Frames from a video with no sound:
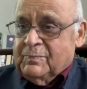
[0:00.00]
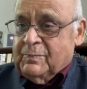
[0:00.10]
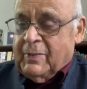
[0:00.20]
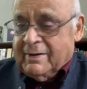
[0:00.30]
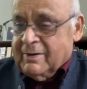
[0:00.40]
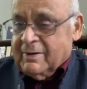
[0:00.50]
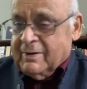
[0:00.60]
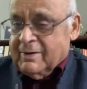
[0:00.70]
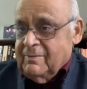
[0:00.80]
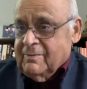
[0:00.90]
pattern, but
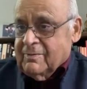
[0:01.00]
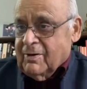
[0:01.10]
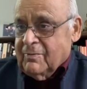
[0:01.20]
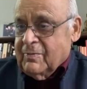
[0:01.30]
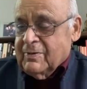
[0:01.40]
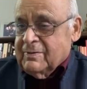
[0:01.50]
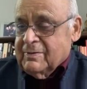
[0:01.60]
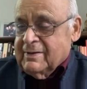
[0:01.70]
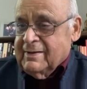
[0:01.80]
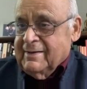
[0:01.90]
not
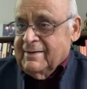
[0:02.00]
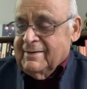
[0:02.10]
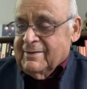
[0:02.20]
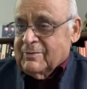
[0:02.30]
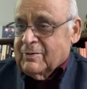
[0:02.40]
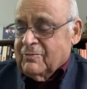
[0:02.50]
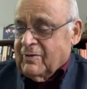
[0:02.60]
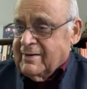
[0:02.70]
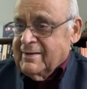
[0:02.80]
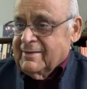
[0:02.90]
when you're
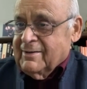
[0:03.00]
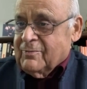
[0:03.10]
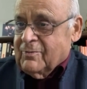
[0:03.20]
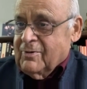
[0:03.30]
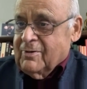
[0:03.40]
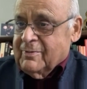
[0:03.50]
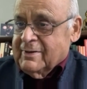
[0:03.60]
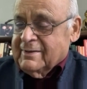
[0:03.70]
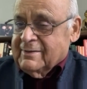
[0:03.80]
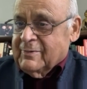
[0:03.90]
fighting that war.
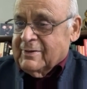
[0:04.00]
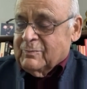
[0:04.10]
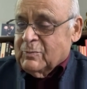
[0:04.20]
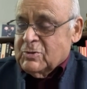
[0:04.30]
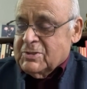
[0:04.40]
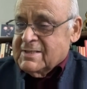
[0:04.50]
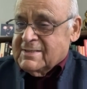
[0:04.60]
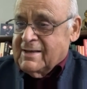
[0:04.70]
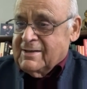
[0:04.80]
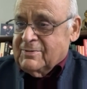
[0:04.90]
When Bush
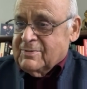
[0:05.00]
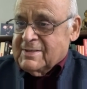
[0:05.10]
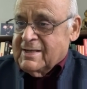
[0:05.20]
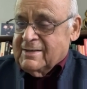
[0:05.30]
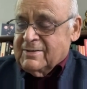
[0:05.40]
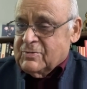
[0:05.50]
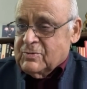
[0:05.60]
decided to send in